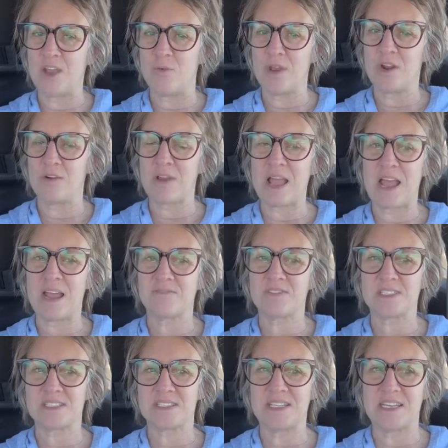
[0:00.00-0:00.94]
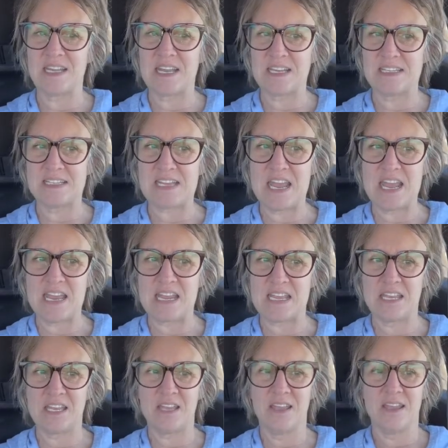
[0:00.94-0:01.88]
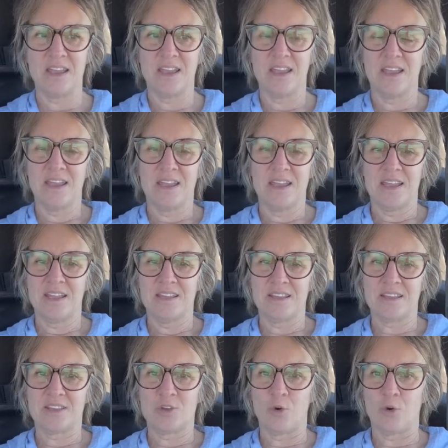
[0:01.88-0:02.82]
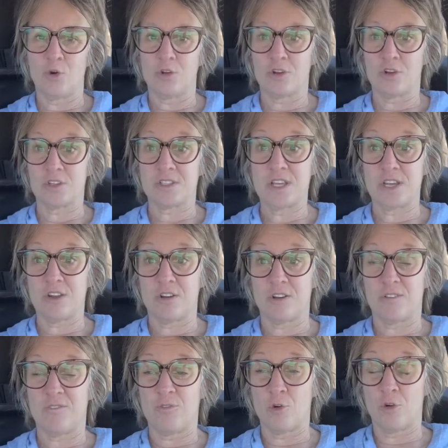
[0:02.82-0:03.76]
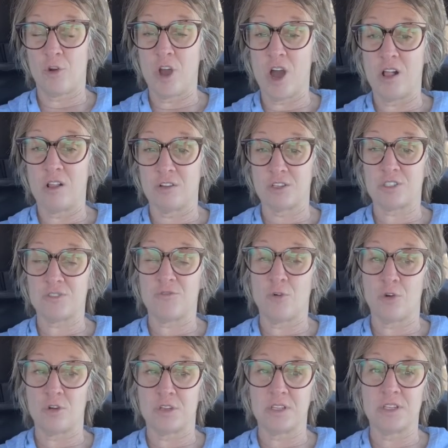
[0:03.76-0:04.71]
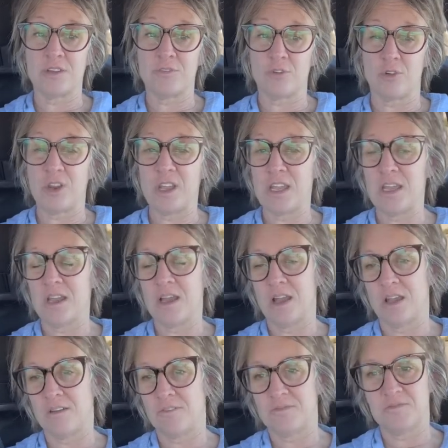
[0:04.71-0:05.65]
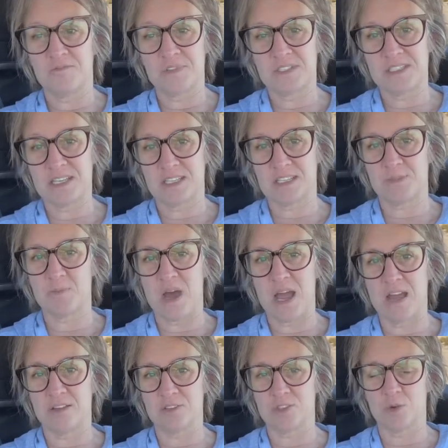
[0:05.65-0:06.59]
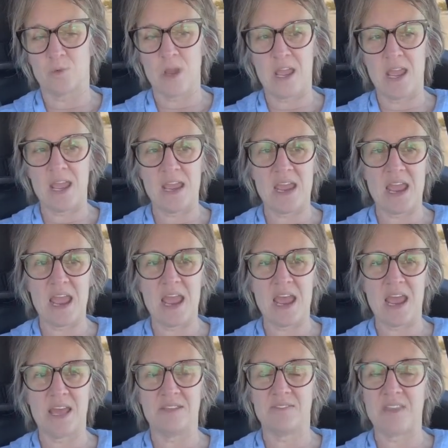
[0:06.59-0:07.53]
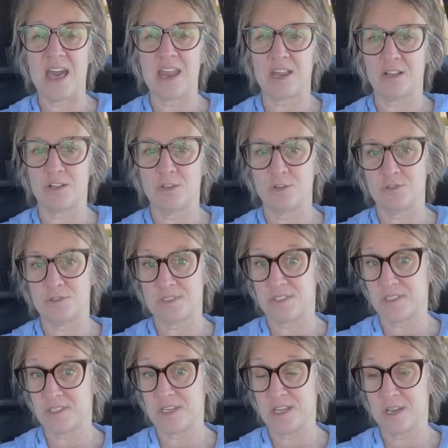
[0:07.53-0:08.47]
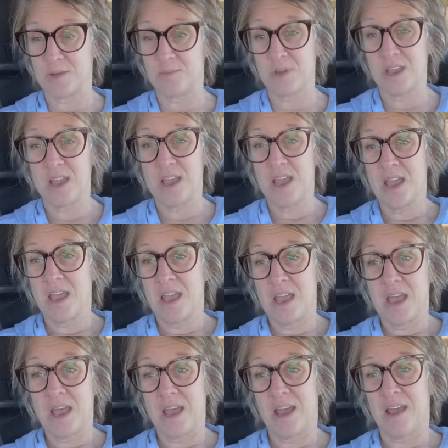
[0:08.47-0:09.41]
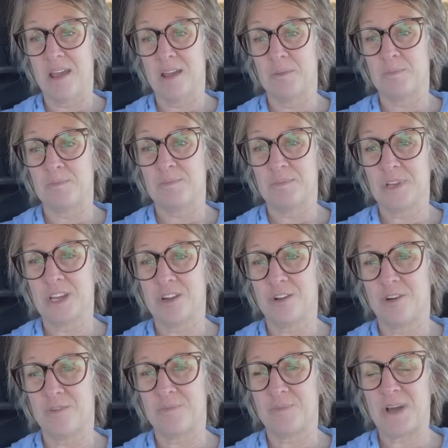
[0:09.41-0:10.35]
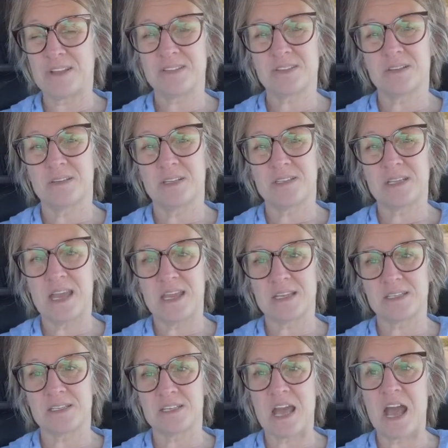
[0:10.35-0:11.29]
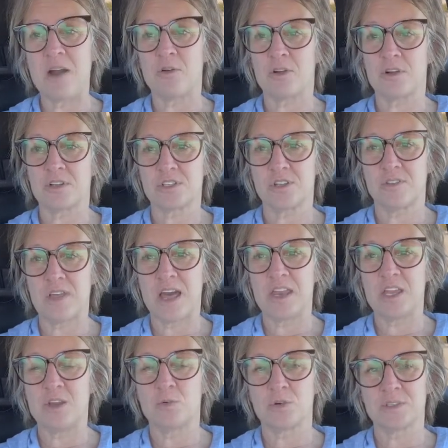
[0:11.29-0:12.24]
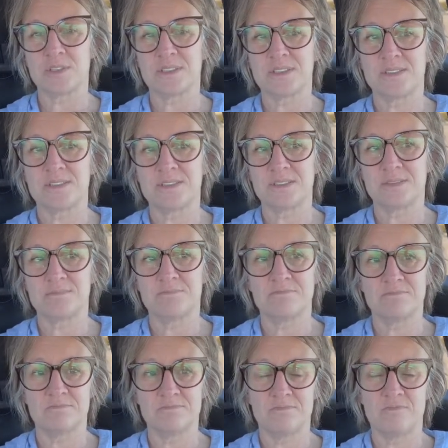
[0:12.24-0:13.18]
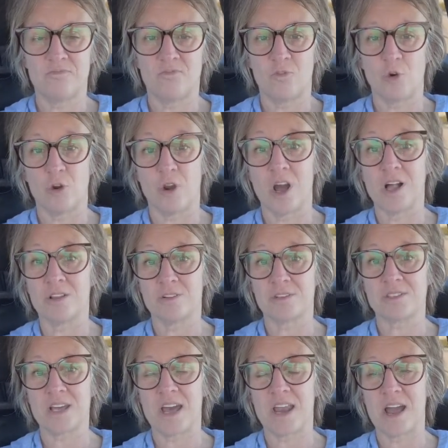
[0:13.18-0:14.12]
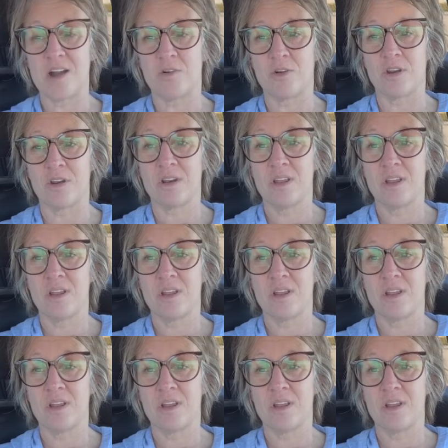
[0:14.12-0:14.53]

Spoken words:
We don't have to sit and take the orders that are $4 for delivery of 6 miles away, and that includes the tip. You know, that's going to take us an hour, so that equals $4 that hour.